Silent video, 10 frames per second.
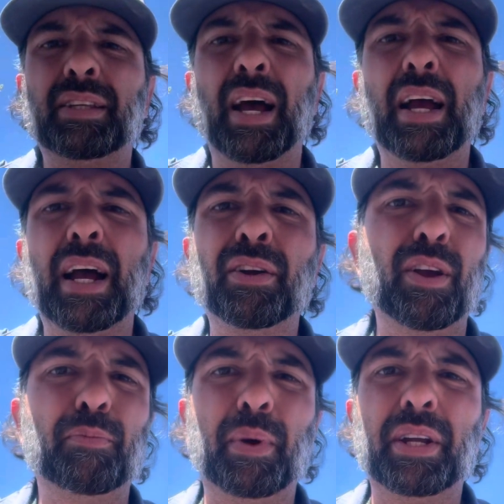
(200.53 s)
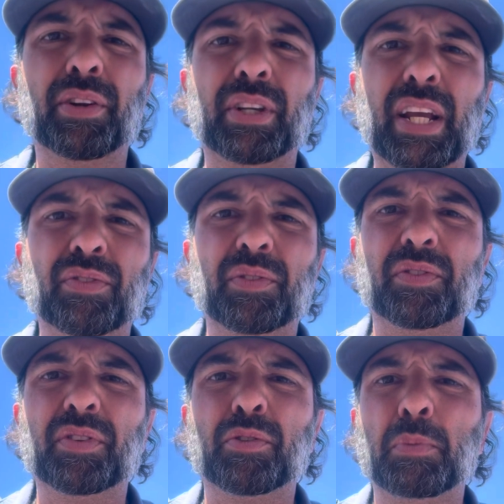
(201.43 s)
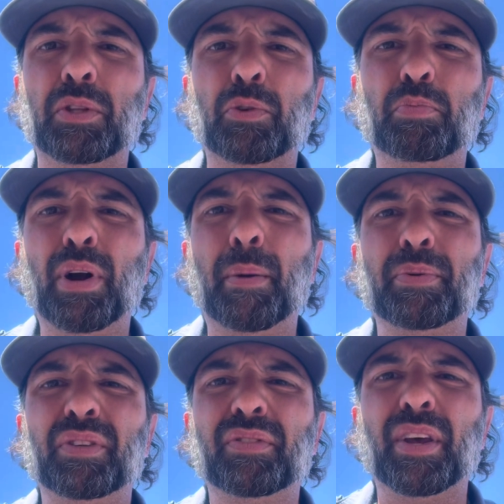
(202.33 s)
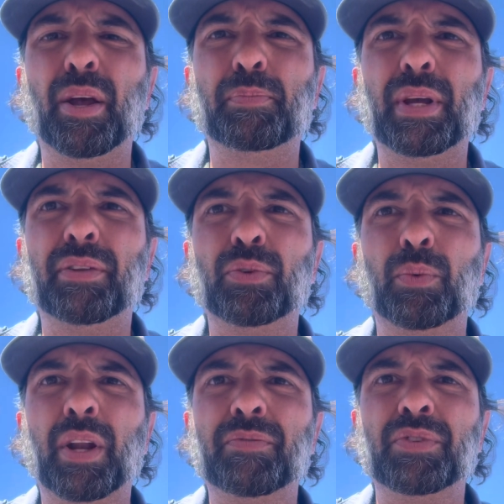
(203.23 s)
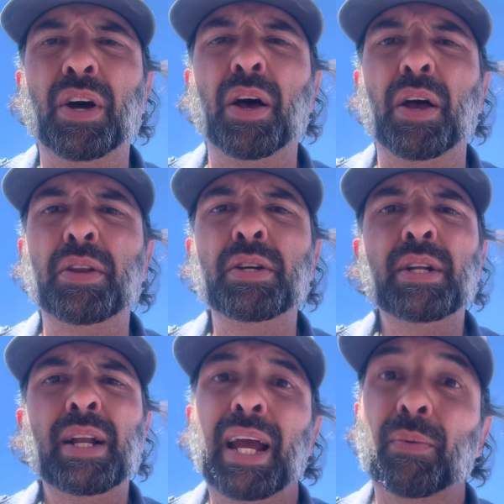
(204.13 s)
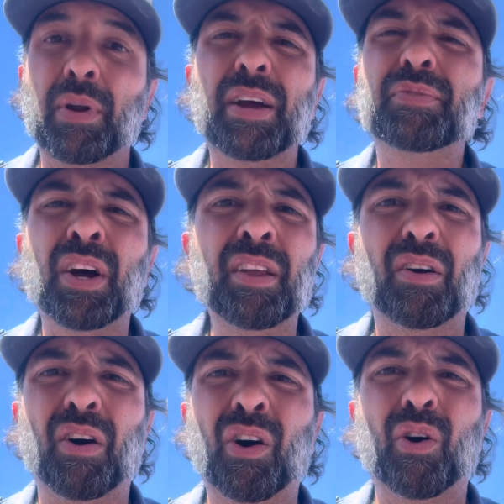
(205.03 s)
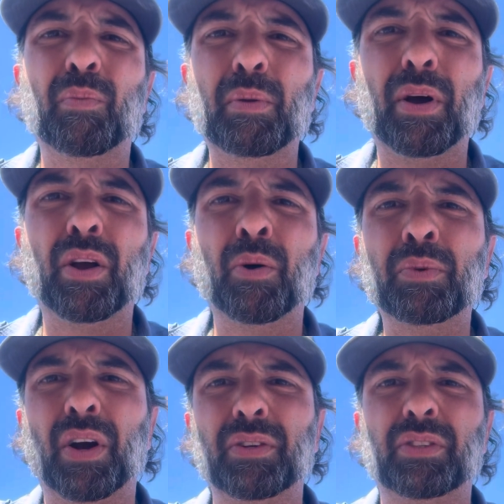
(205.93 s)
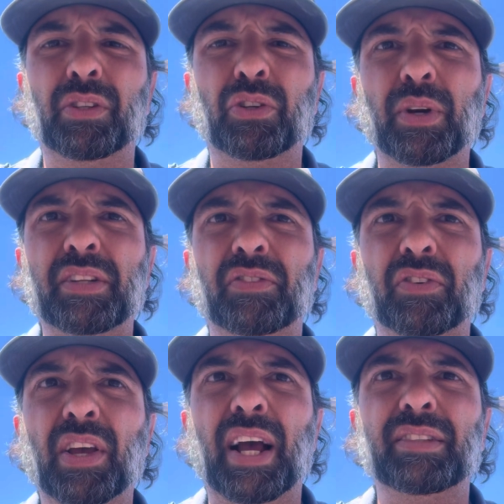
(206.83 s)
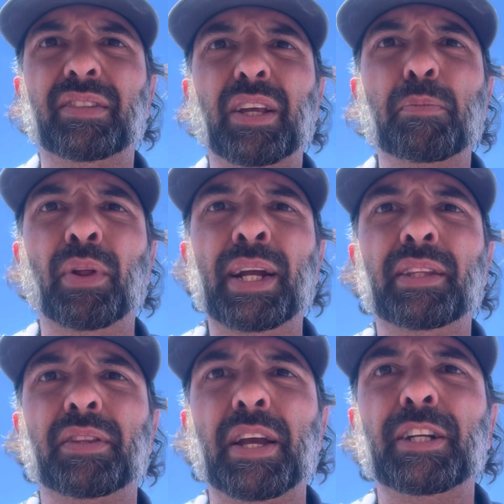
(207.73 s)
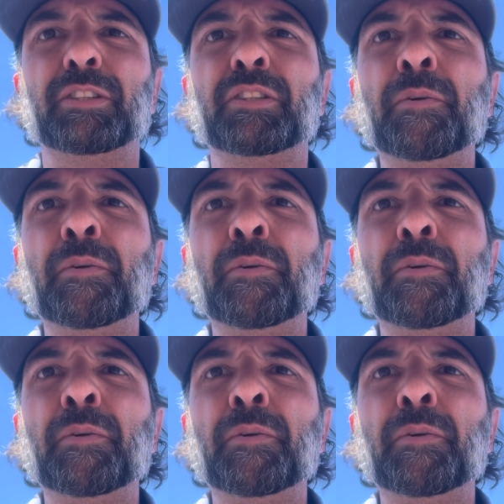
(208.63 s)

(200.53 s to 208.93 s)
I don't have my irrigation system at this property set up yet. So what I've done, and what I've done at home in my home gardens to great success, is I plant things,